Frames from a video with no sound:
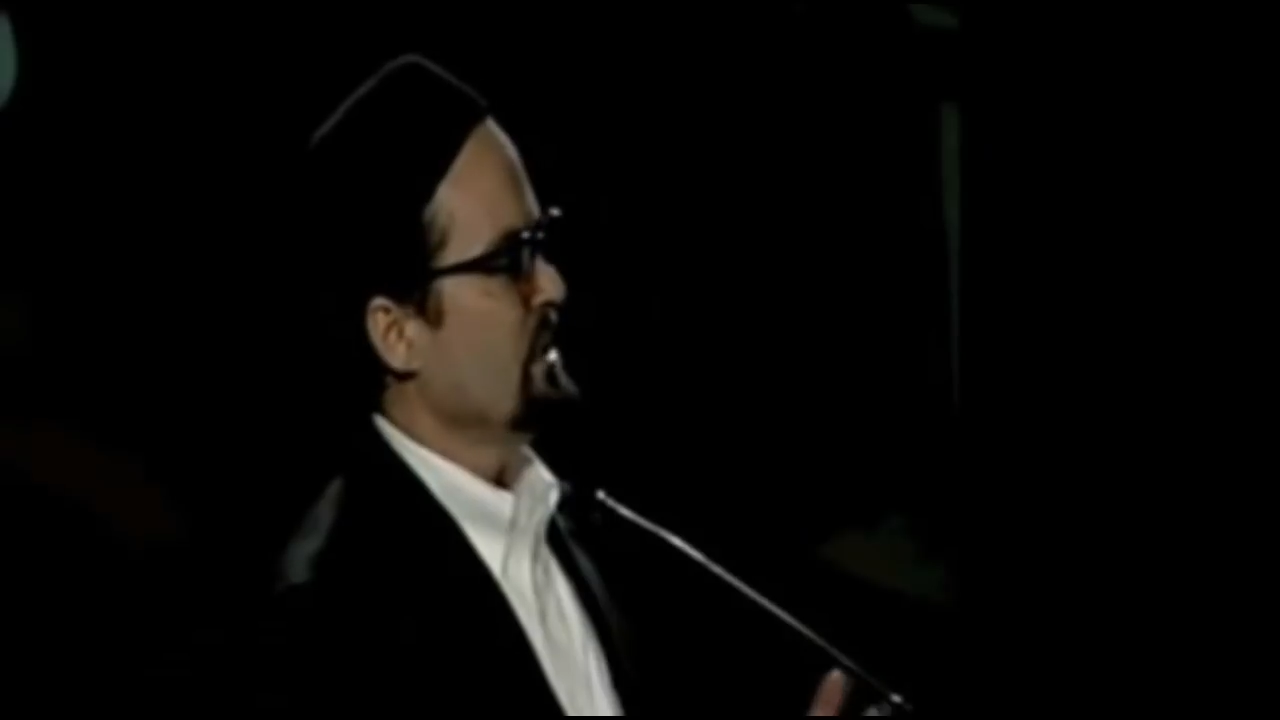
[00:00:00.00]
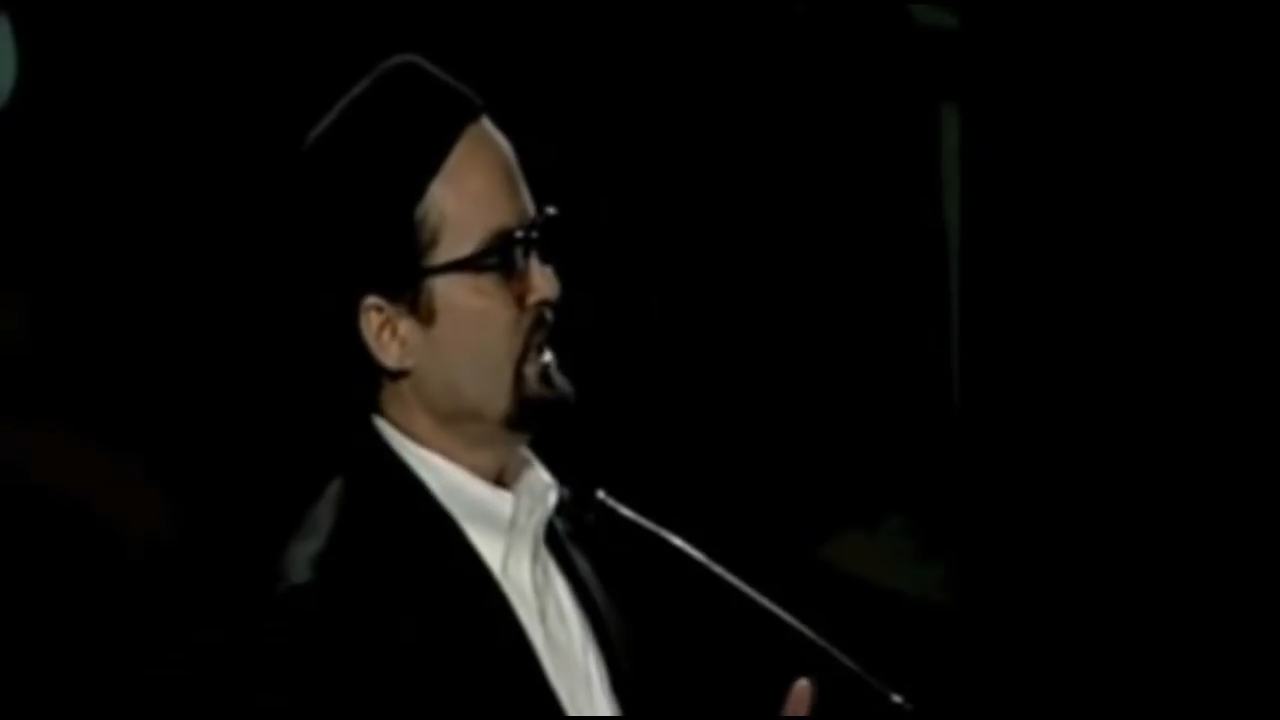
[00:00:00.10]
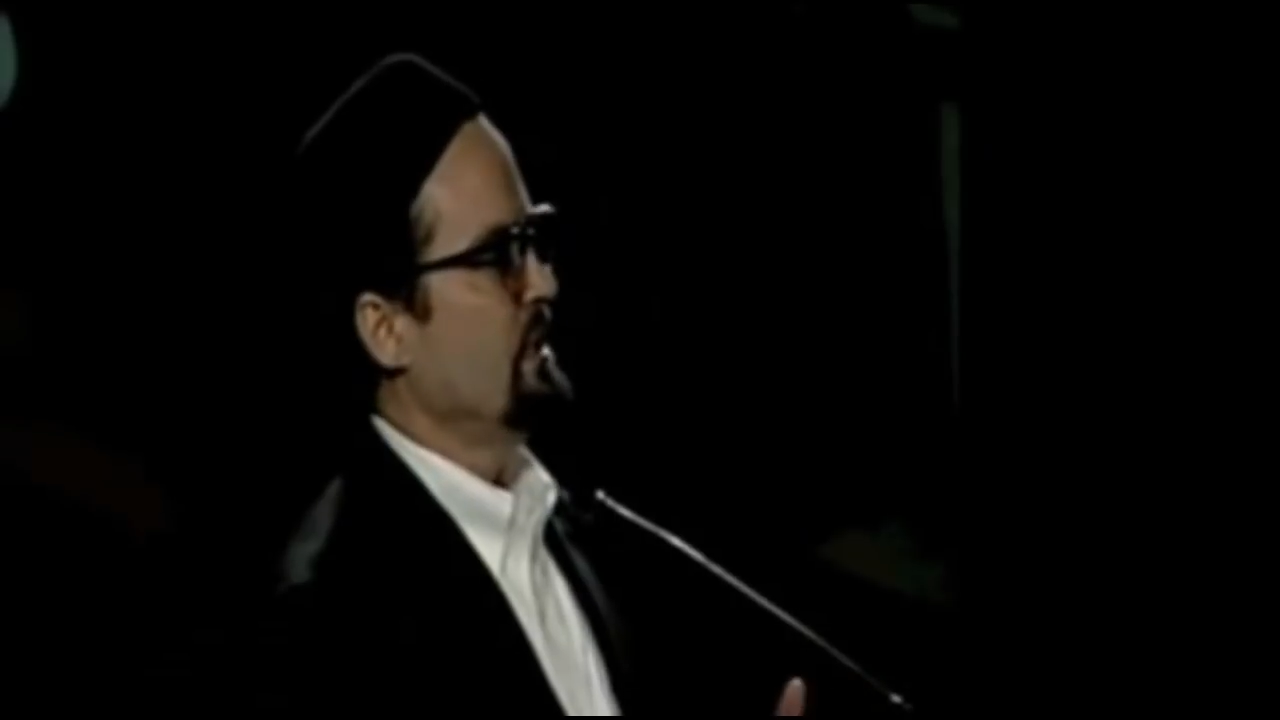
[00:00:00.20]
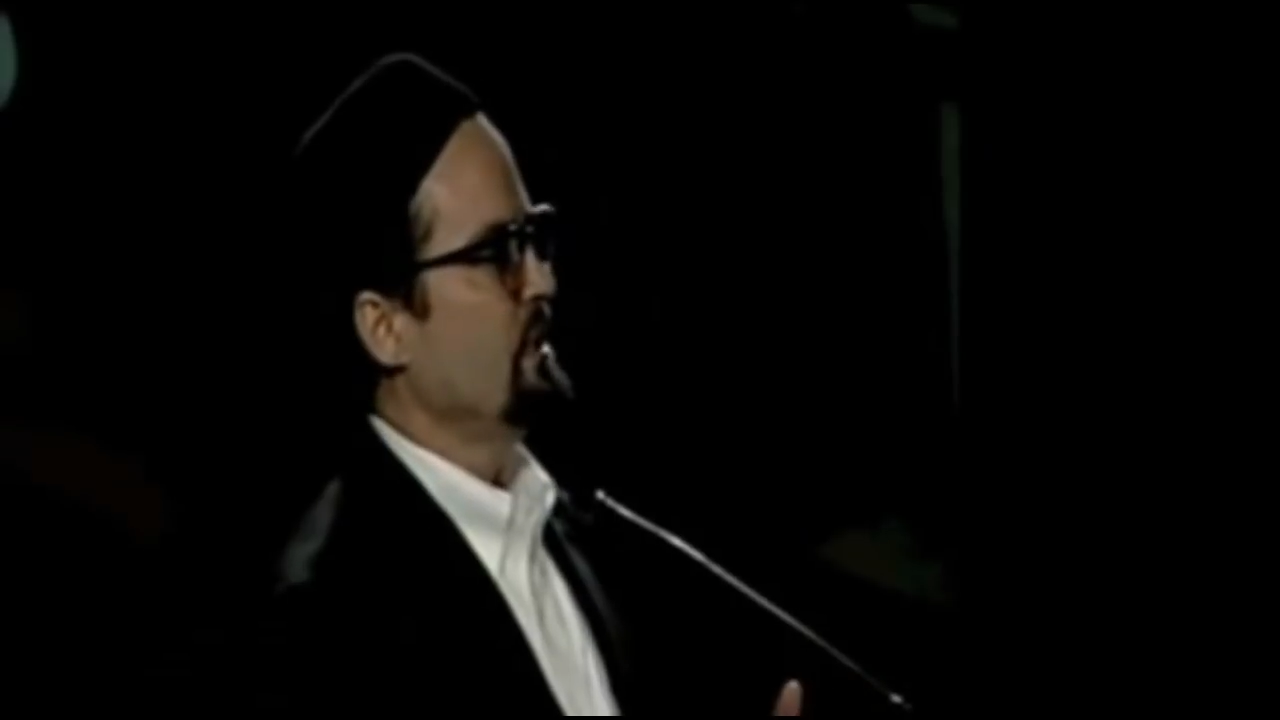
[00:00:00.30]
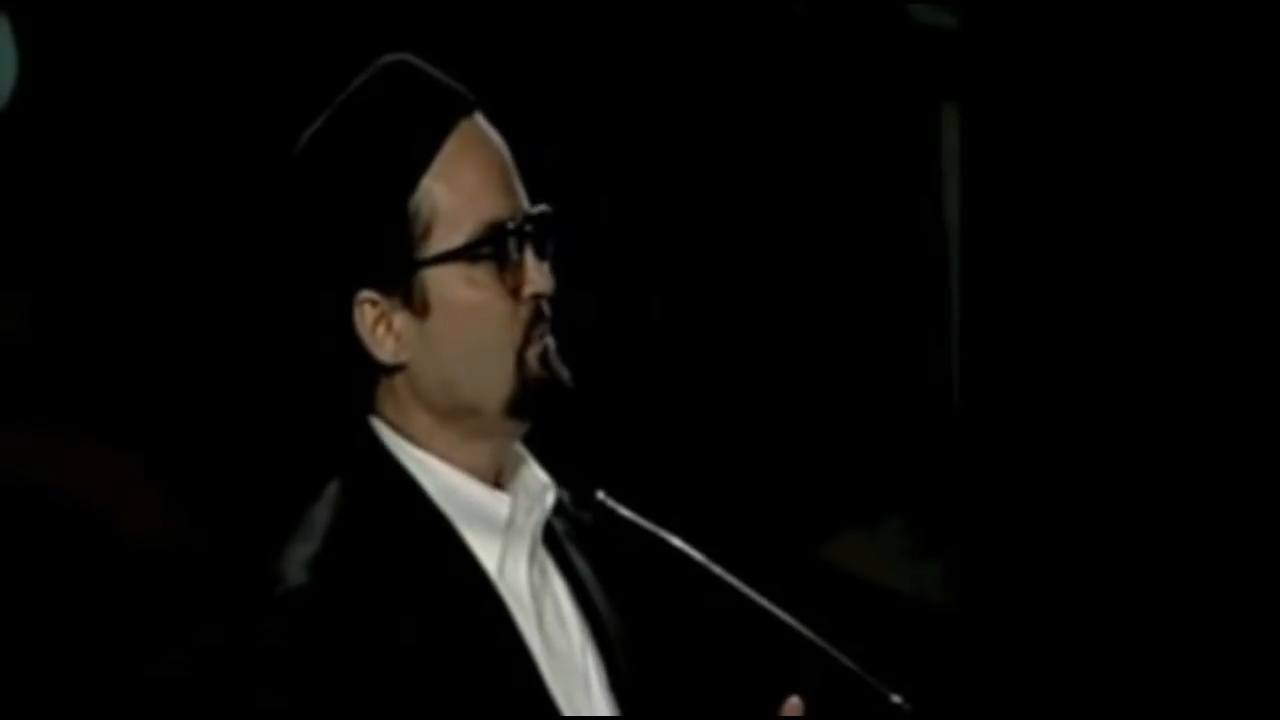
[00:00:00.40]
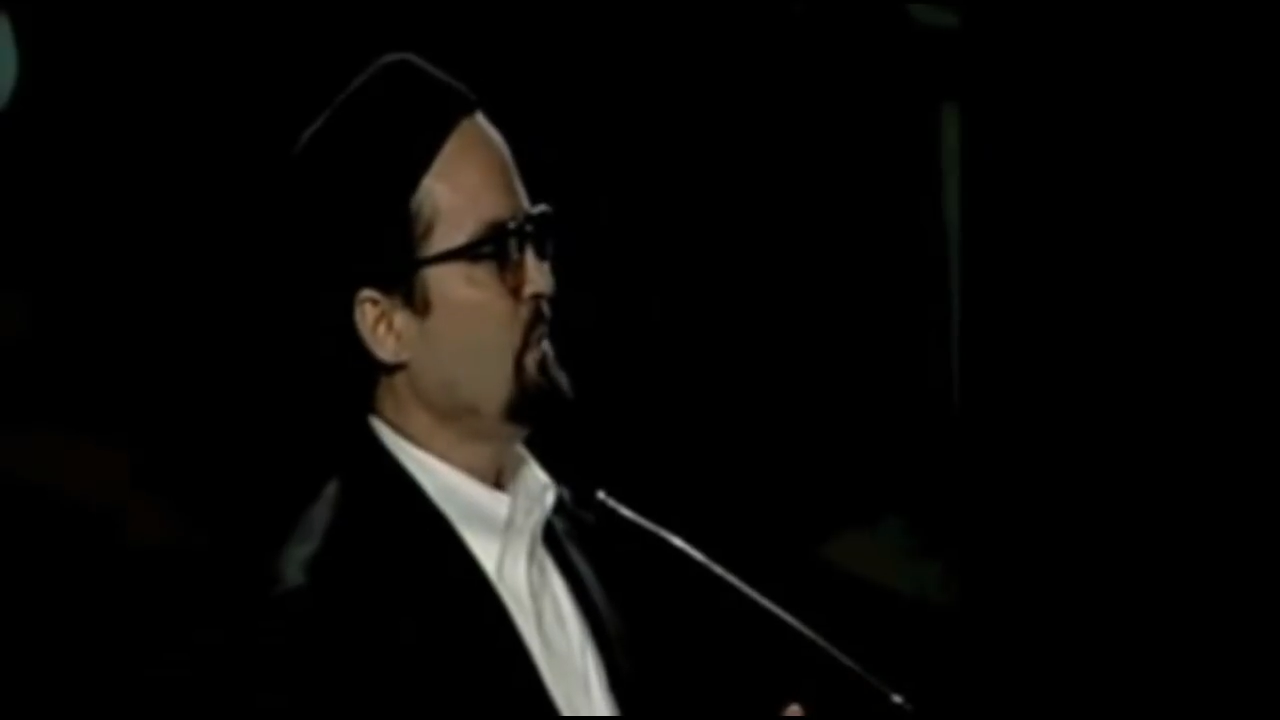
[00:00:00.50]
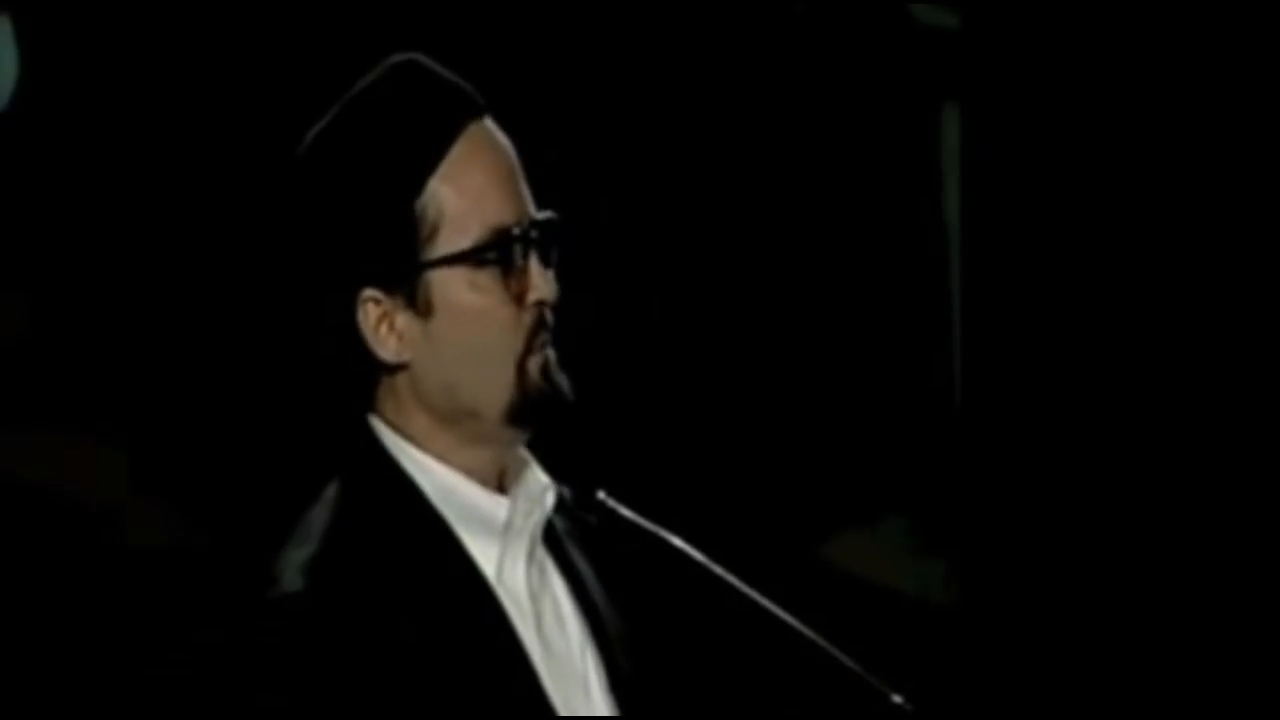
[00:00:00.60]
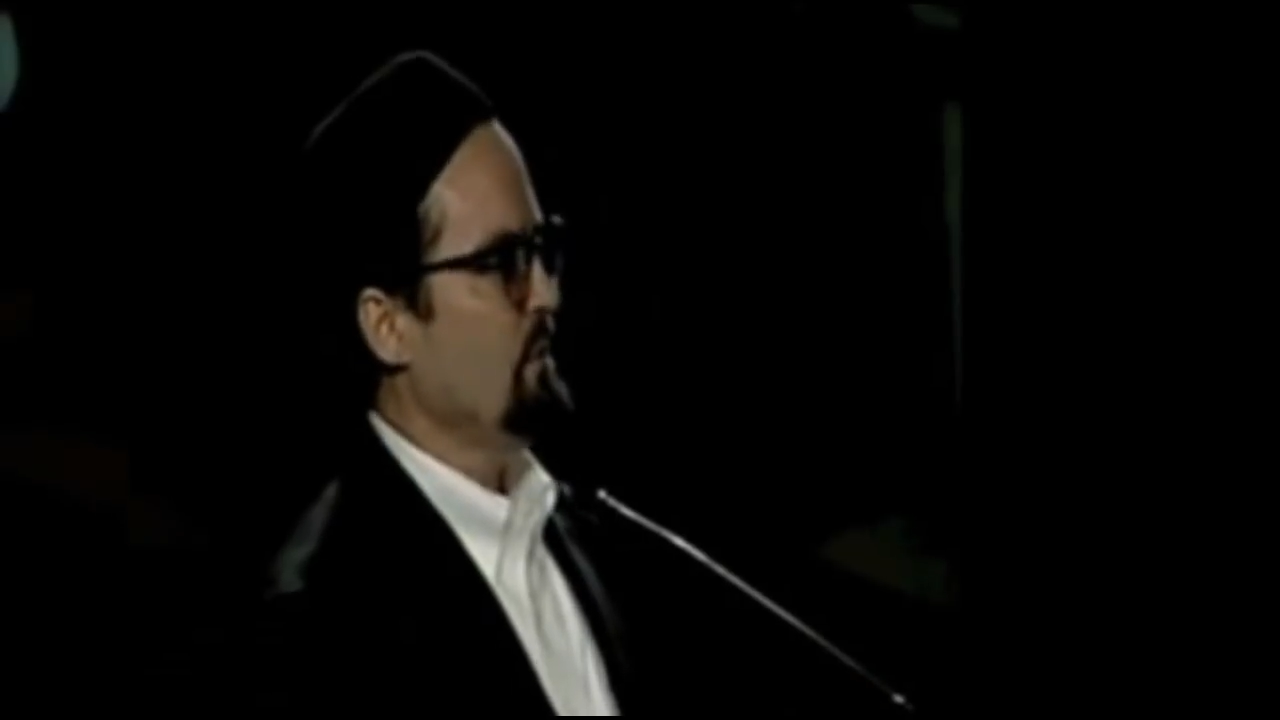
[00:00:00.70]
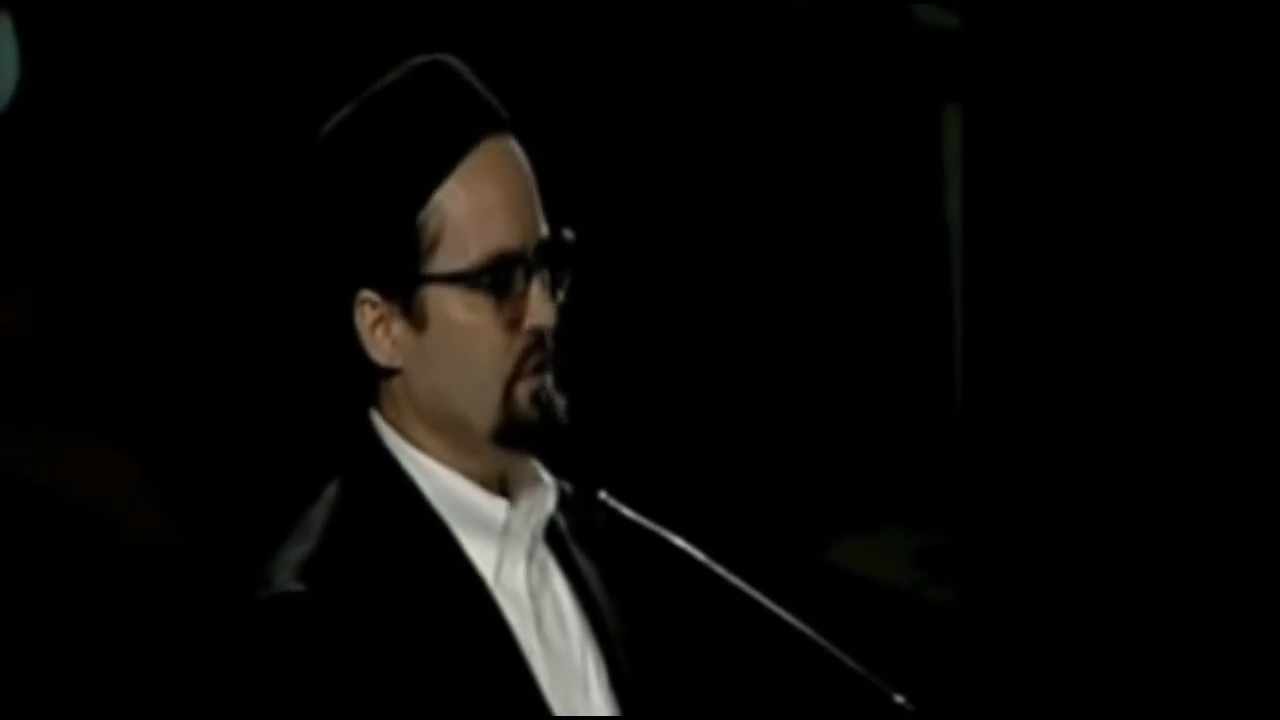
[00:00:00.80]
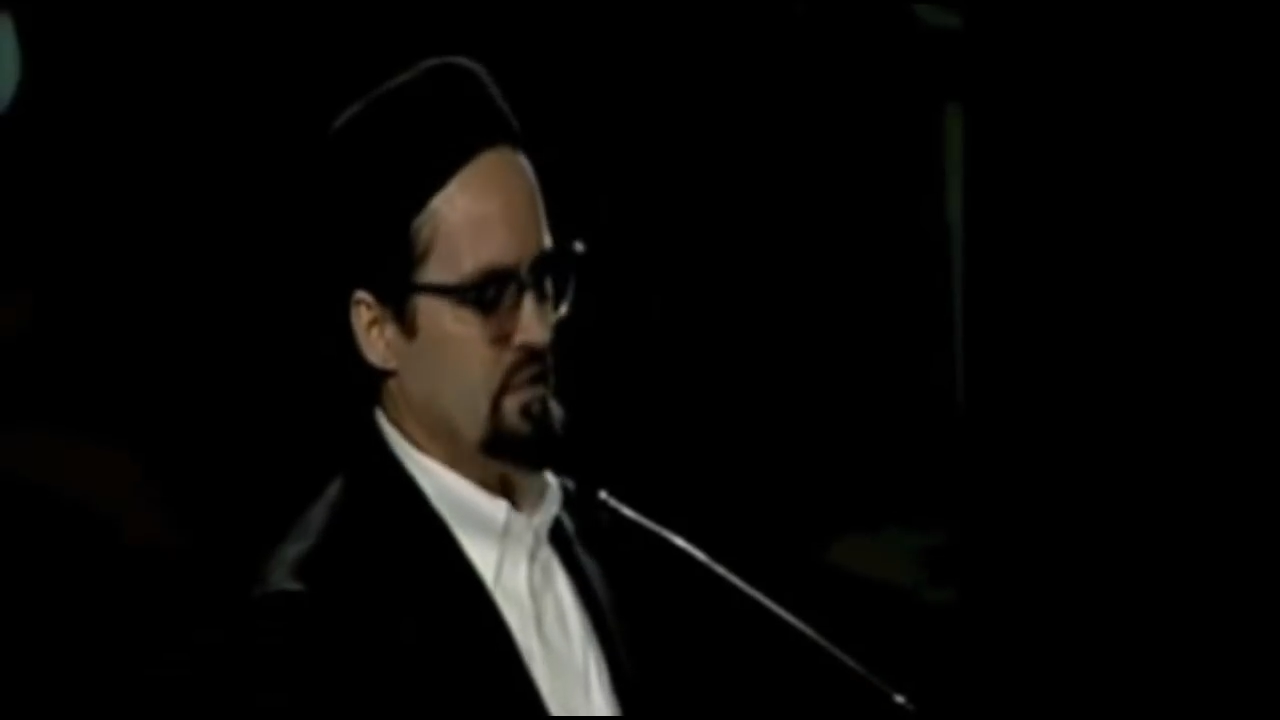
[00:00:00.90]
killing
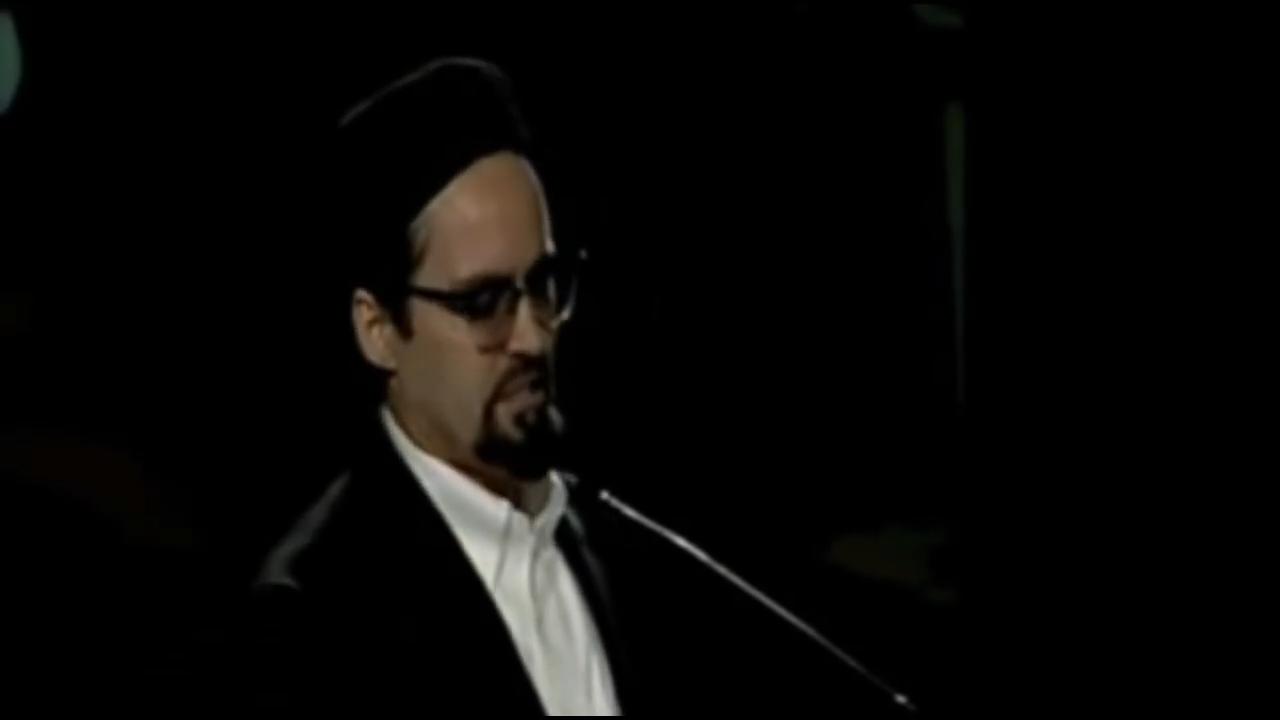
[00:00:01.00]
people that